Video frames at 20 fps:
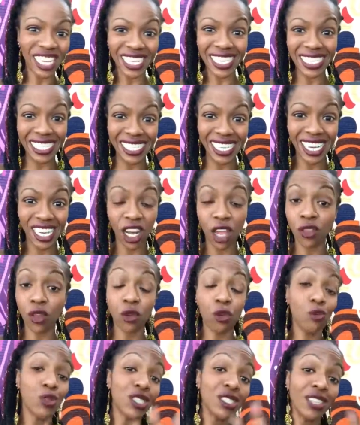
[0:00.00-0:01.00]
and he did,
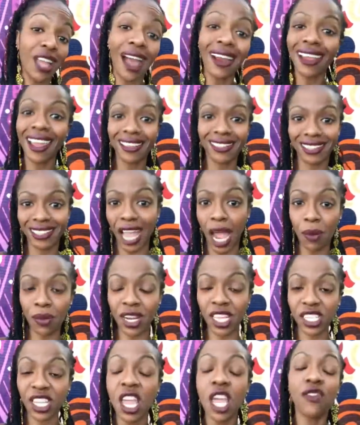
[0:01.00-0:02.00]
although it was not as
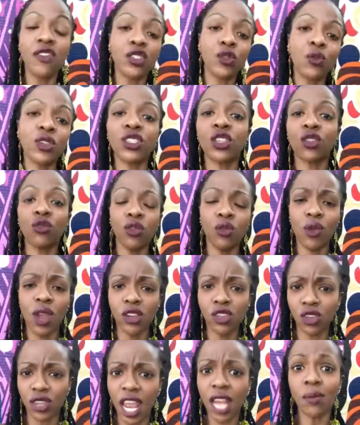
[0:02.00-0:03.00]
dominant. This was a
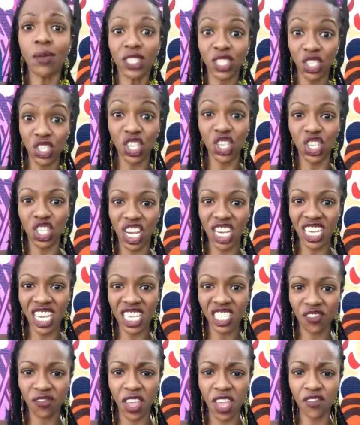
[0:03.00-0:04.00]
three-round unanimous decision in
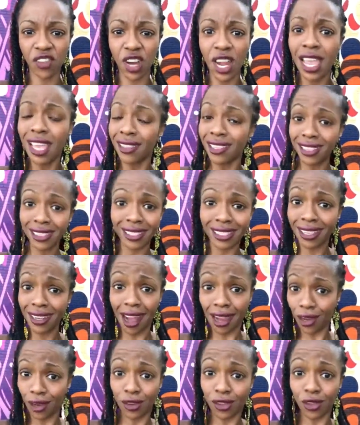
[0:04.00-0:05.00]
his favor. This this did
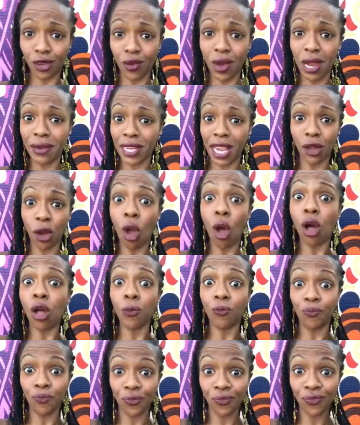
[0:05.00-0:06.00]
not go to the ground at
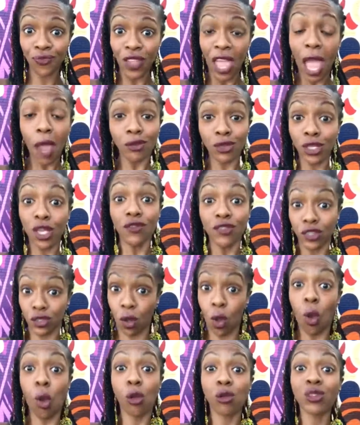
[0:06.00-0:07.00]
all. I was nervous
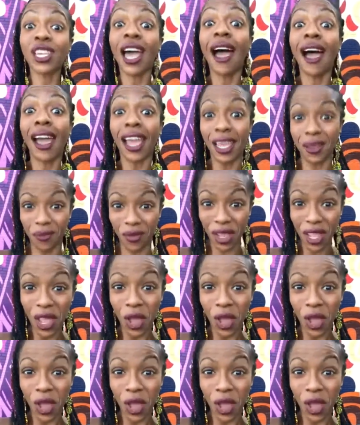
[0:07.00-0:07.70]
the whole time.